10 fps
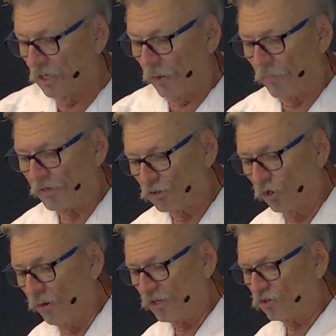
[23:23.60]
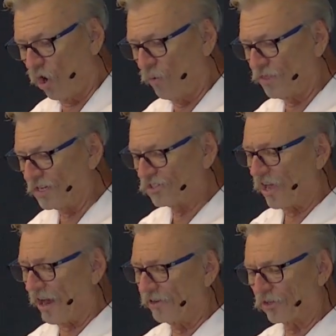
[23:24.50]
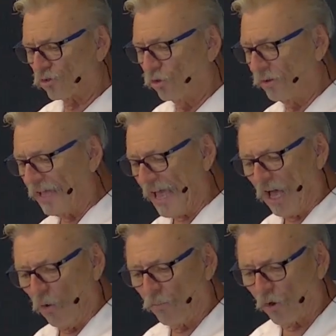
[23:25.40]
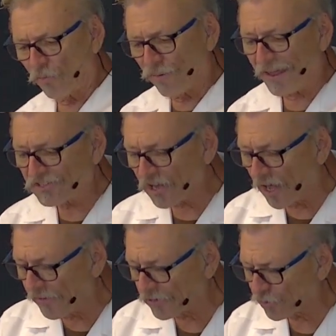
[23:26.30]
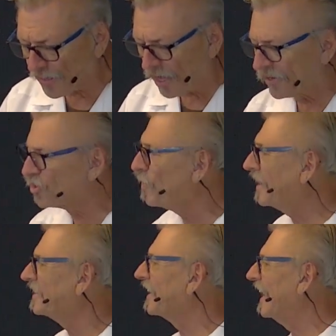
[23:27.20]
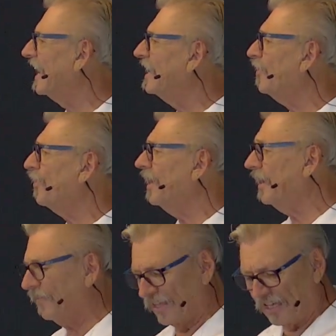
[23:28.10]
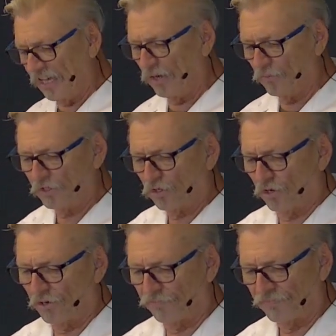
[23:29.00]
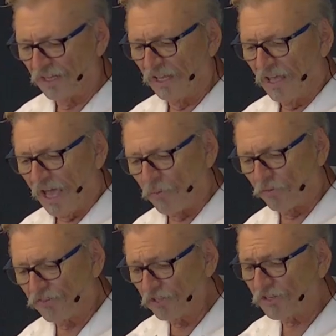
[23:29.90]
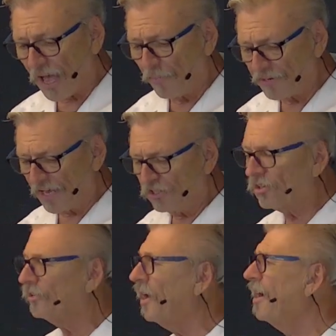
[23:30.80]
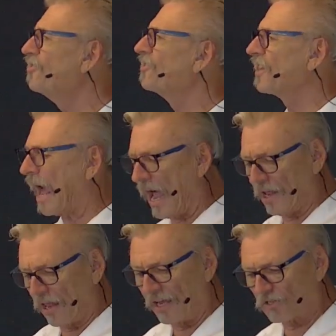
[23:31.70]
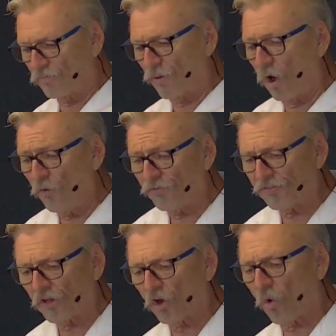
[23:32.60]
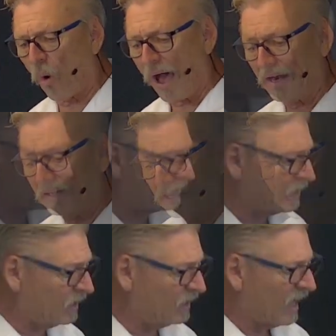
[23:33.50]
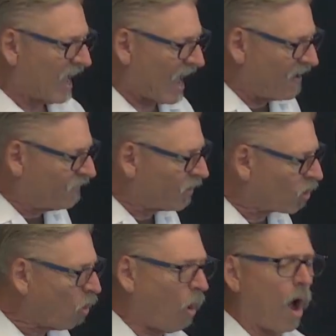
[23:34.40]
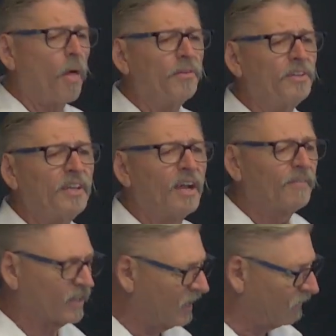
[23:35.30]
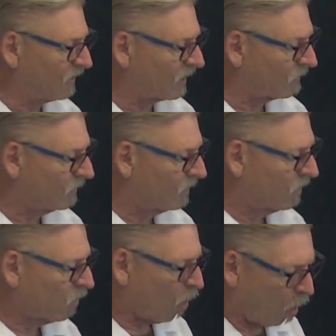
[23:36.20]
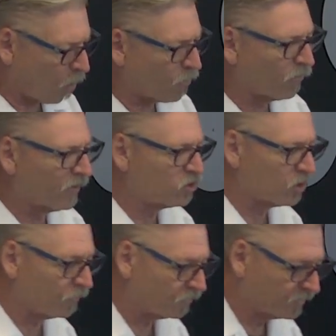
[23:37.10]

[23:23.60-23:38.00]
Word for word: but doing so with the desire to truly help or bless others without expecting anything in return. And what this combination does is it highlights both the quantity and the quality of giving or provision.